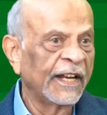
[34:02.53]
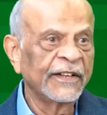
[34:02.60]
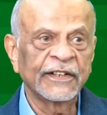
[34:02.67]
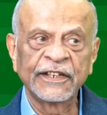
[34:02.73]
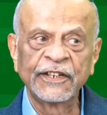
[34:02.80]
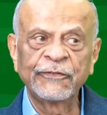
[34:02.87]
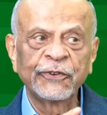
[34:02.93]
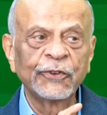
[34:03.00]
And
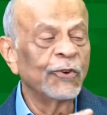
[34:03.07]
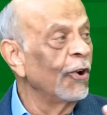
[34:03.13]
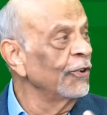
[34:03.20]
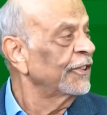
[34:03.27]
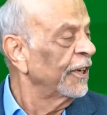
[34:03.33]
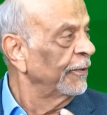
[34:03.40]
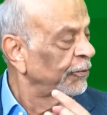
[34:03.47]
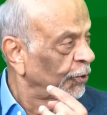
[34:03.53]
if you
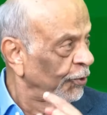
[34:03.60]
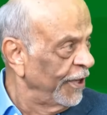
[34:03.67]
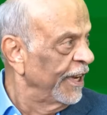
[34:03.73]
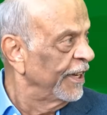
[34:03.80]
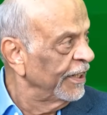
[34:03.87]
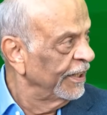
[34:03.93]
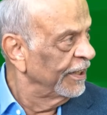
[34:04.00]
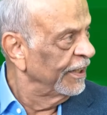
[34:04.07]
don't come
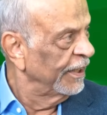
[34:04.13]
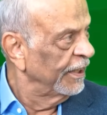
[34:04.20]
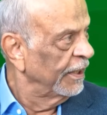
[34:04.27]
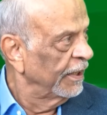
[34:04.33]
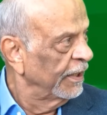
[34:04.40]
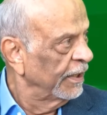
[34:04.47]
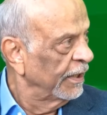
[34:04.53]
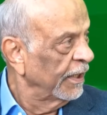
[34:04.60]
today,
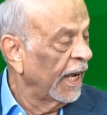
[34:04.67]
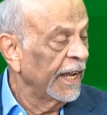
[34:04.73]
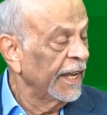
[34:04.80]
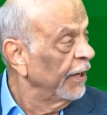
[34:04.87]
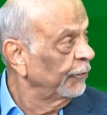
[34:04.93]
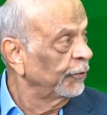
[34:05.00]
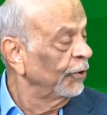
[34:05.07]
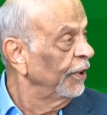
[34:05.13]
I
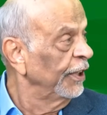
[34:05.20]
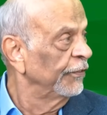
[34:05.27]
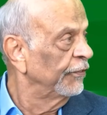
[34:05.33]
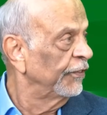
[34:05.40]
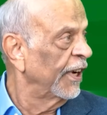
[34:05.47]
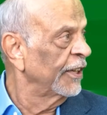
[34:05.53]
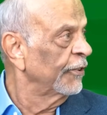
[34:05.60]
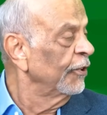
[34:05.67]
have to leave.
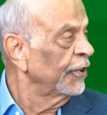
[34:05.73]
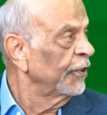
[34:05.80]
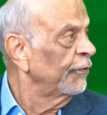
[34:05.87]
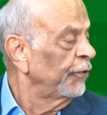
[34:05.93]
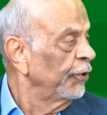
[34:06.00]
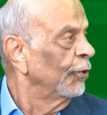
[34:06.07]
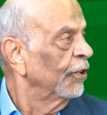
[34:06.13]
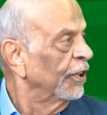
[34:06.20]
I don't
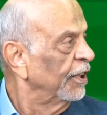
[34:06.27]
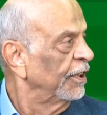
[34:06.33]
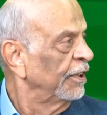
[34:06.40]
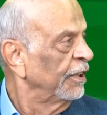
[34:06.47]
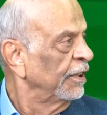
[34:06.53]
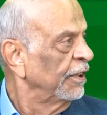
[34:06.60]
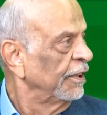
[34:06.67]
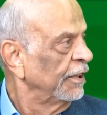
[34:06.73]
have fuel.
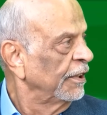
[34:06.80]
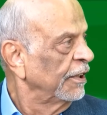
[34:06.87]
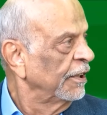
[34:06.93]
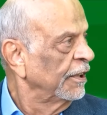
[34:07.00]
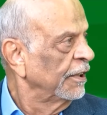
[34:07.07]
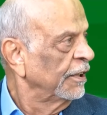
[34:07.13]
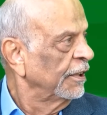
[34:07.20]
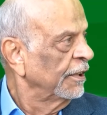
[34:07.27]

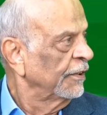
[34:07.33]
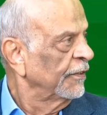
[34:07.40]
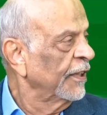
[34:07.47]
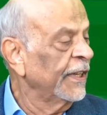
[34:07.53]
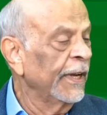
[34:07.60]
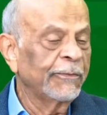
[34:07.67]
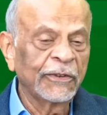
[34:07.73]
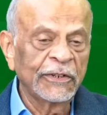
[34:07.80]
The
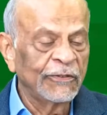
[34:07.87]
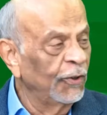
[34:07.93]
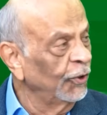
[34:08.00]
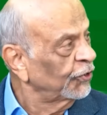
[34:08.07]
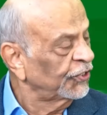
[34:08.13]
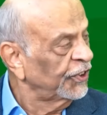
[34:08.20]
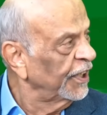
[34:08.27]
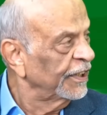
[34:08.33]
captain will
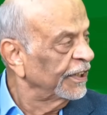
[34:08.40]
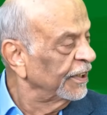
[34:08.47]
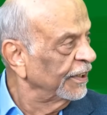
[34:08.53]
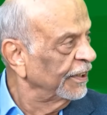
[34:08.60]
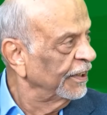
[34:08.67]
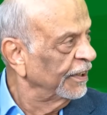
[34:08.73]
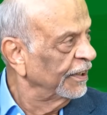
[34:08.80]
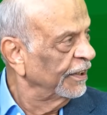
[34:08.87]
not stay here.
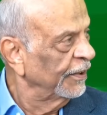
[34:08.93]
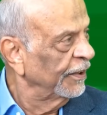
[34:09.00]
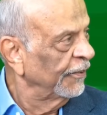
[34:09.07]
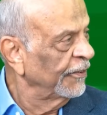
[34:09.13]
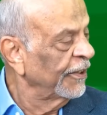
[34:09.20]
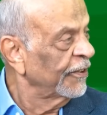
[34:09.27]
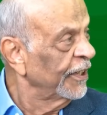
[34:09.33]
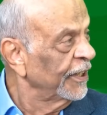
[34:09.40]

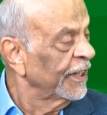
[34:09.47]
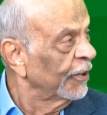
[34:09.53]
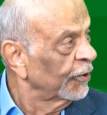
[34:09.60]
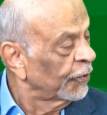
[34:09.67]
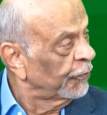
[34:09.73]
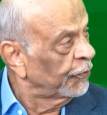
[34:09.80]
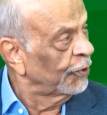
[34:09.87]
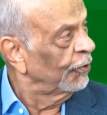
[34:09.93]
We are running out
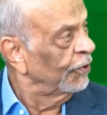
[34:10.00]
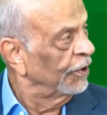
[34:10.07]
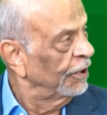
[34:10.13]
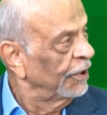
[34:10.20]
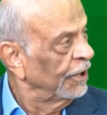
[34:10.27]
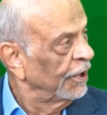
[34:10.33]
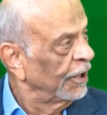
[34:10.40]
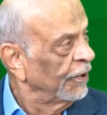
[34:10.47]
of fuel.
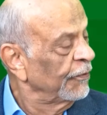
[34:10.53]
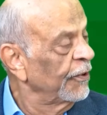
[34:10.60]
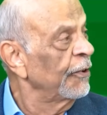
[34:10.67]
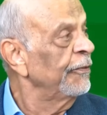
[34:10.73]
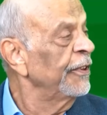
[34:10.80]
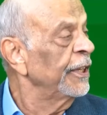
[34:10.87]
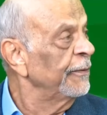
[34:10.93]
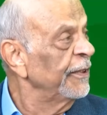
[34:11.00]
We
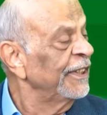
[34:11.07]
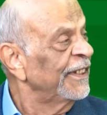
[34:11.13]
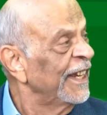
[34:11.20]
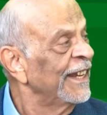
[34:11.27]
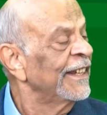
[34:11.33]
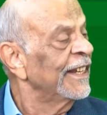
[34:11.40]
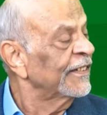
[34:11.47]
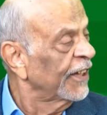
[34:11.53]
had been
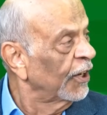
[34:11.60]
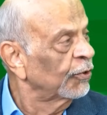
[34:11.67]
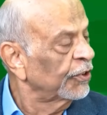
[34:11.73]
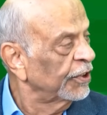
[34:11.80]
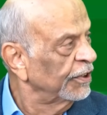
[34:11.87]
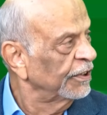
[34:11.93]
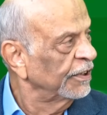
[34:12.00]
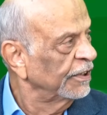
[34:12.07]
10 days out.